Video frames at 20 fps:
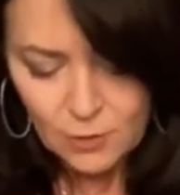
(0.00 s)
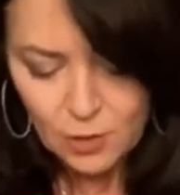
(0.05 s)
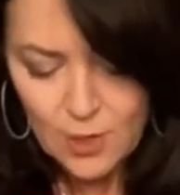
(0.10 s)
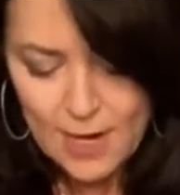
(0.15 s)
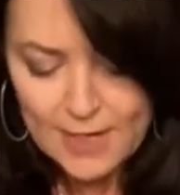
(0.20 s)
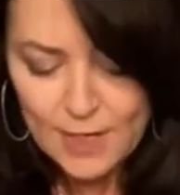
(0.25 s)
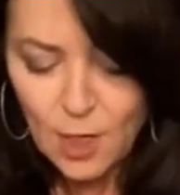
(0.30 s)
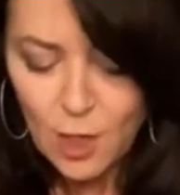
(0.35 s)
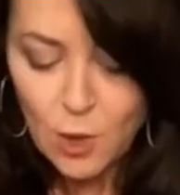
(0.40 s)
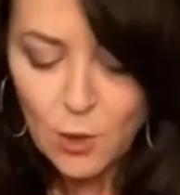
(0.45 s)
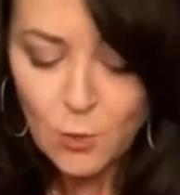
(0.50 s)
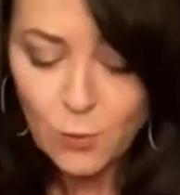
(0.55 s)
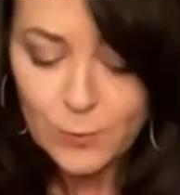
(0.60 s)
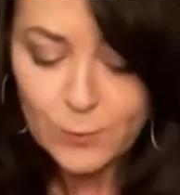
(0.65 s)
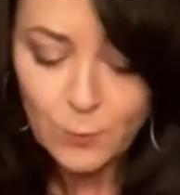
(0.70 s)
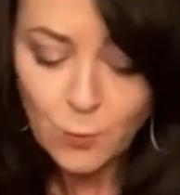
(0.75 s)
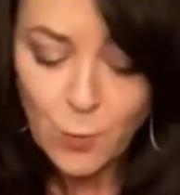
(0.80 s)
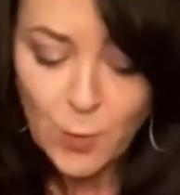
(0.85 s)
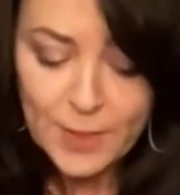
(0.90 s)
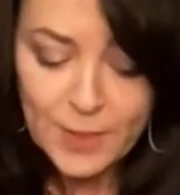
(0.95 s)
Try to
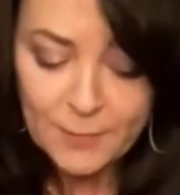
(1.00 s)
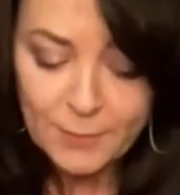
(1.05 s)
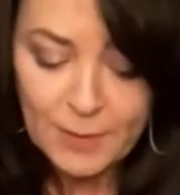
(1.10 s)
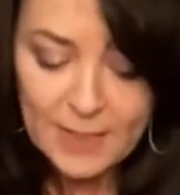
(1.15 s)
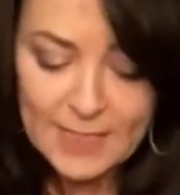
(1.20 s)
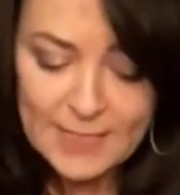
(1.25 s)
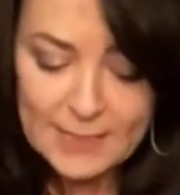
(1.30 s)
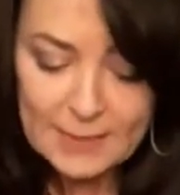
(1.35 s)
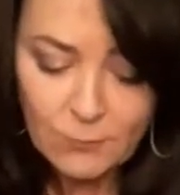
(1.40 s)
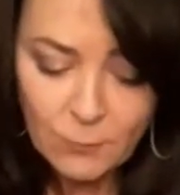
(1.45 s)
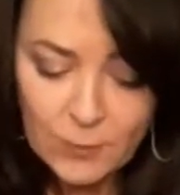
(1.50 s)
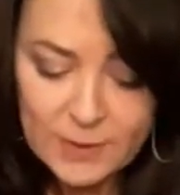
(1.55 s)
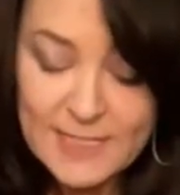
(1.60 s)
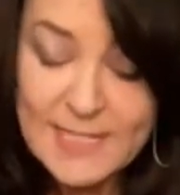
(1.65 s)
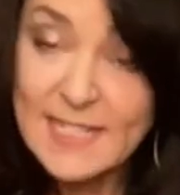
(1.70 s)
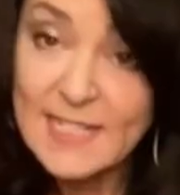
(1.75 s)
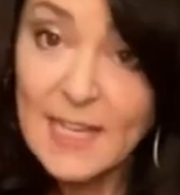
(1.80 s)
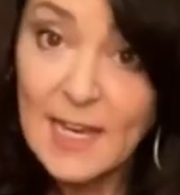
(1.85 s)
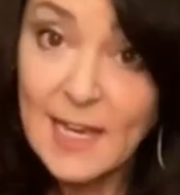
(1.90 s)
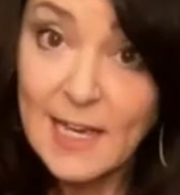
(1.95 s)
hold one of one
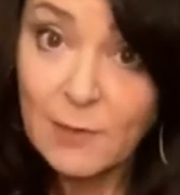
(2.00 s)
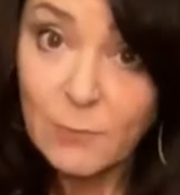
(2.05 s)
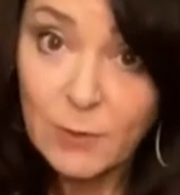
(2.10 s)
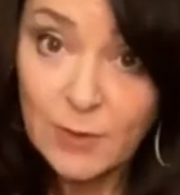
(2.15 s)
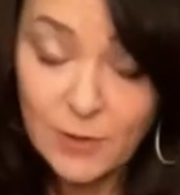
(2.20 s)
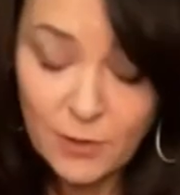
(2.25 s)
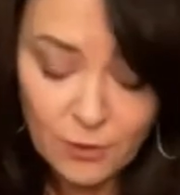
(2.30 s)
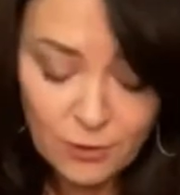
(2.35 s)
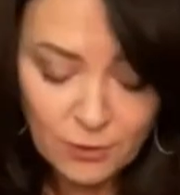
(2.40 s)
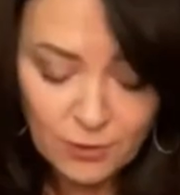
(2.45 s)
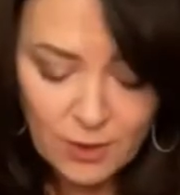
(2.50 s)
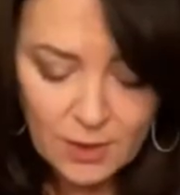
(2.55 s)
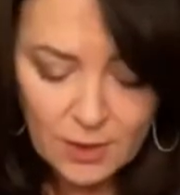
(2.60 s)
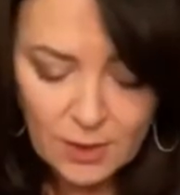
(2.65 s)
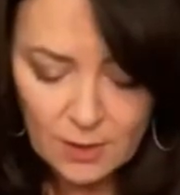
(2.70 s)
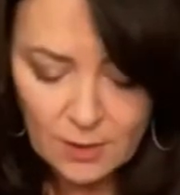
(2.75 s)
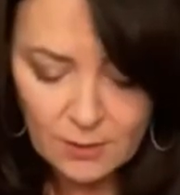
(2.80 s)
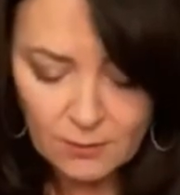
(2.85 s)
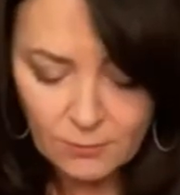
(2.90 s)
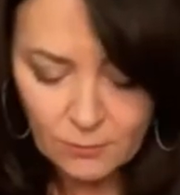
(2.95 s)
side with your
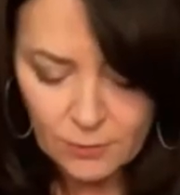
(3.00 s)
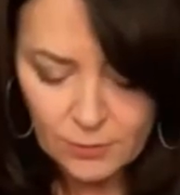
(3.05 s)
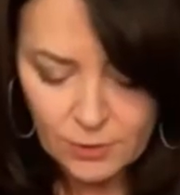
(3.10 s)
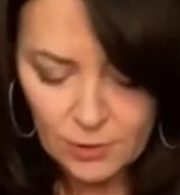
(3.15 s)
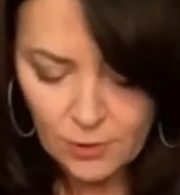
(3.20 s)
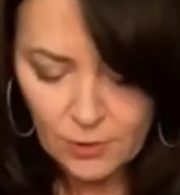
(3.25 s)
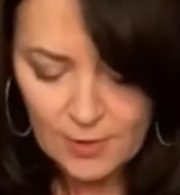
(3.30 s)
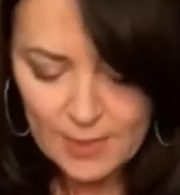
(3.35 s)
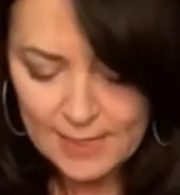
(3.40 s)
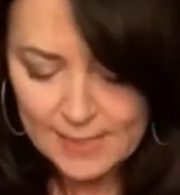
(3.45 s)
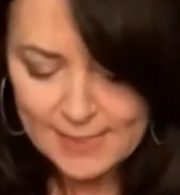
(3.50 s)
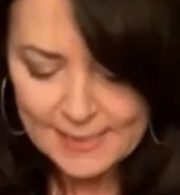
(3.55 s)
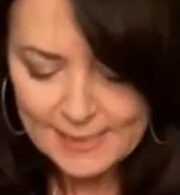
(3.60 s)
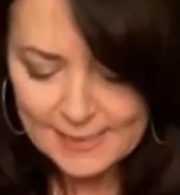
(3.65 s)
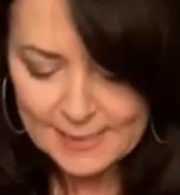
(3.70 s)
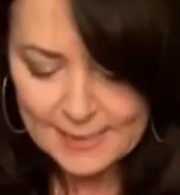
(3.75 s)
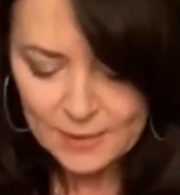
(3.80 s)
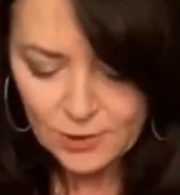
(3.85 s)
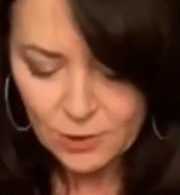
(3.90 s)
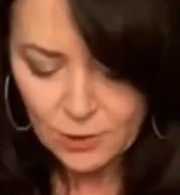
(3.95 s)
uh, with your
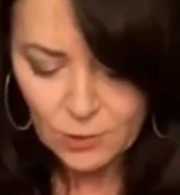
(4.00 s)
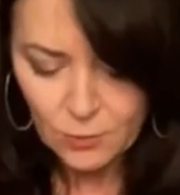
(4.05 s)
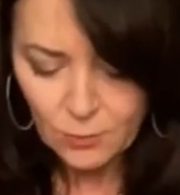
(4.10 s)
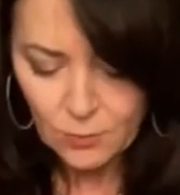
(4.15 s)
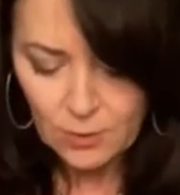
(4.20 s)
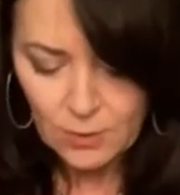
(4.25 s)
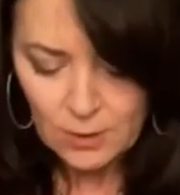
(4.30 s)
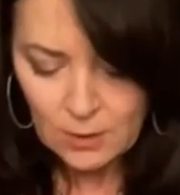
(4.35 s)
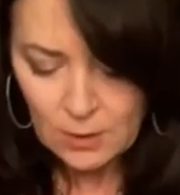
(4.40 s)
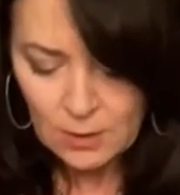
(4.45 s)
hand as you